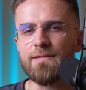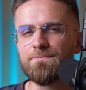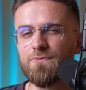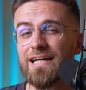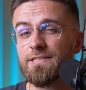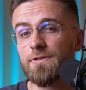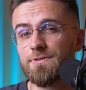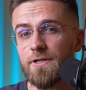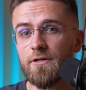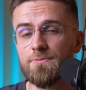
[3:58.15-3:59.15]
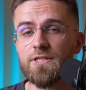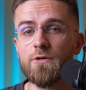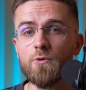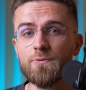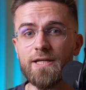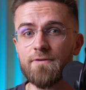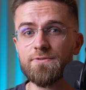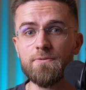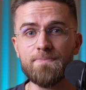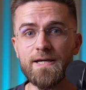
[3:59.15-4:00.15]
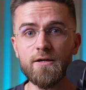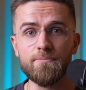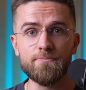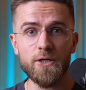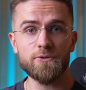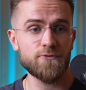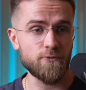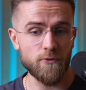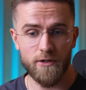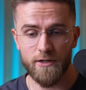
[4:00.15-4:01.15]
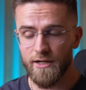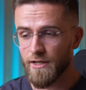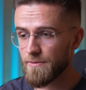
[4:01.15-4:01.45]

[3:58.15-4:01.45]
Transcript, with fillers: In practical terms, you won't have to pick a mode for